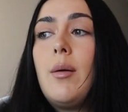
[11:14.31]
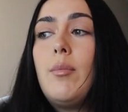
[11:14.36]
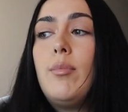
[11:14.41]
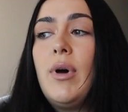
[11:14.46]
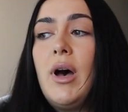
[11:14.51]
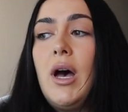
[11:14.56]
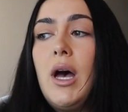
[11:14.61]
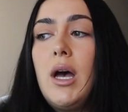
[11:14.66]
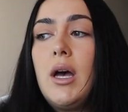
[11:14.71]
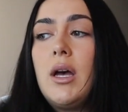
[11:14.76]

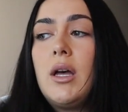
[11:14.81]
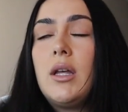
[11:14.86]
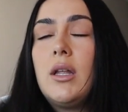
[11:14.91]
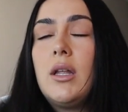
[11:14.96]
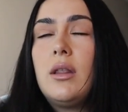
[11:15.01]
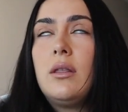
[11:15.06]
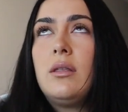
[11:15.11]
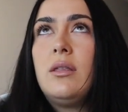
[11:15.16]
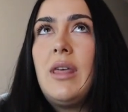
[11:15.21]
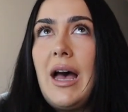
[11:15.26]
But
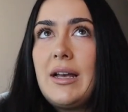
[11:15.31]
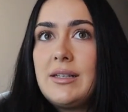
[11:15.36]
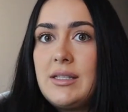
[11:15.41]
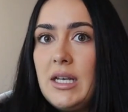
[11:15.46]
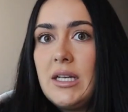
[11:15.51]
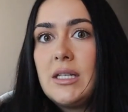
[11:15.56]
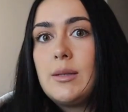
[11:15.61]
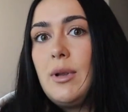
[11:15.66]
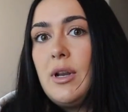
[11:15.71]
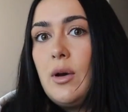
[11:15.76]
that
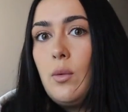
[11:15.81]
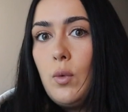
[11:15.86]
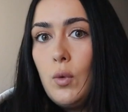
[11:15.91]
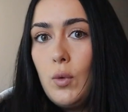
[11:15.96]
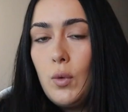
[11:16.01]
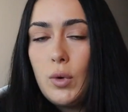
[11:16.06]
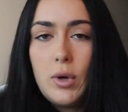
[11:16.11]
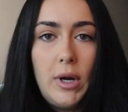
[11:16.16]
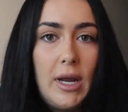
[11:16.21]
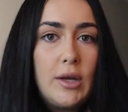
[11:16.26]
6 minute
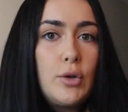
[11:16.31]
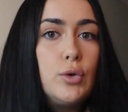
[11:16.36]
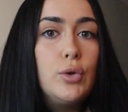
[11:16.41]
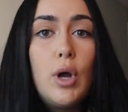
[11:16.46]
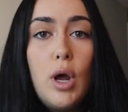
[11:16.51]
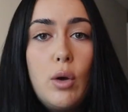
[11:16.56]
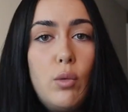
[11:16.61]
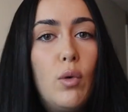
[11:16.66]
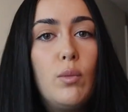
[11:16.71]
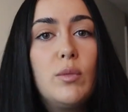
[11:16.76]
walk, like
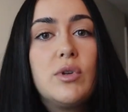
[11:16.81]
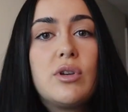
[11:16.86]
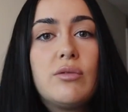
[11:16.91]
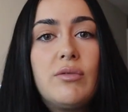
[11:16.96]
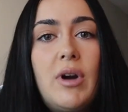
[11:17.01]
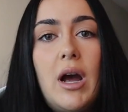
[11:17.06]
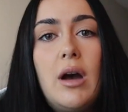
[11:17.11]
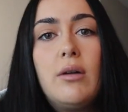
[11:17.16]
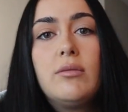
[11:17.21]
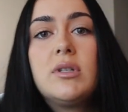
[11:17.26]
no one was
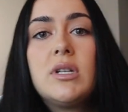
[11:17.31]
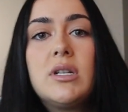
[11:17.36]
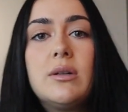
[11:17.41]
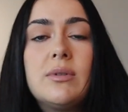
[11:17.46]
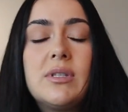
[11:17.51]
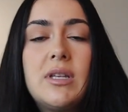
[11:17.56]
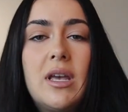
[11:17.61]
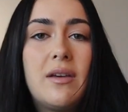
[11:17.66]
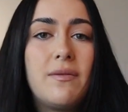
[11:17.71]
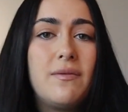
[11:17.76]
around and it
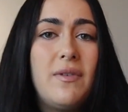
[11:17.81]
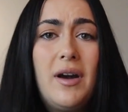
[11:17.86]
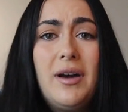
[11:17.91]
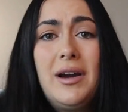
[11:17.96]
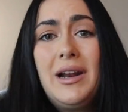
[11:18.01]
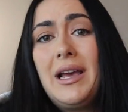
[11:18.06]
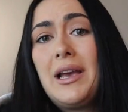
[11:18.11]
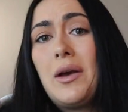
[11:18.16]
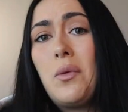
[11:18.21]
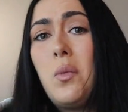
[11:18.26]
was like
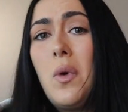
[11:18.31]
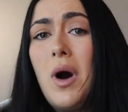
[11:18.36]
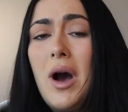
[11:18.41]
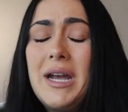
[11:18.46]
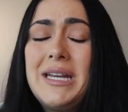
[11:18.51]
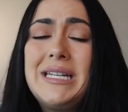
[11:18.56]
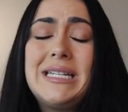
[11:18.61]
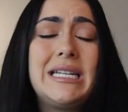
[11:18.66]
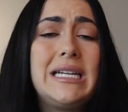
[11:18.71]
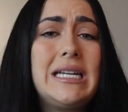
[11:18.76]
very like
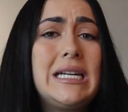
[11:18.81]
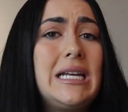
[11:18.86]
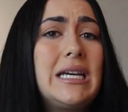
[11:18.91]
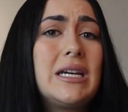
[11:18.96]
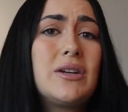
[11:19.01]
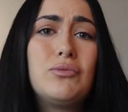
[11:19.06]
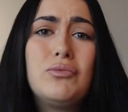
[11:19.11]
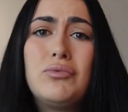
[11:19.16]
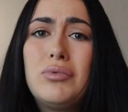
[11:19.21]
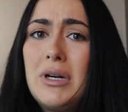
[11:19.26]
windy and
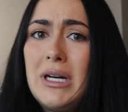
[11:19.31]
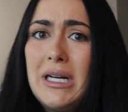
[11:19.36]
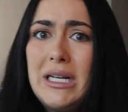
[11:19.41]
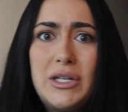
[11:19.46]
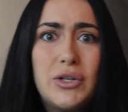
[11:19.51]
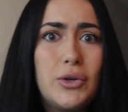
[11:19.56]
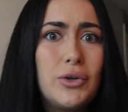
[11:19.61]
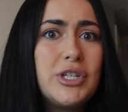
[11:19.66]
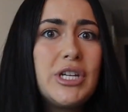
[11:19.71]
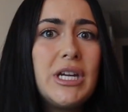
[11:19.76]
like really
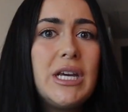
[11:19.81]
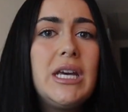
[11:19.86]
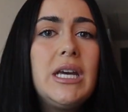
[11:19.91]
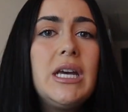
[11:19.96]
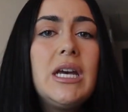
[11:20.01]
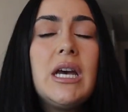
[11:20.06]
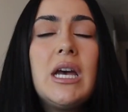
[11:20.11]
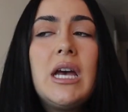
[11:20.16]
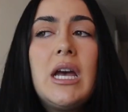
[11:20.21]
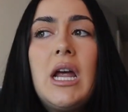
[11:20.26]
dodgy.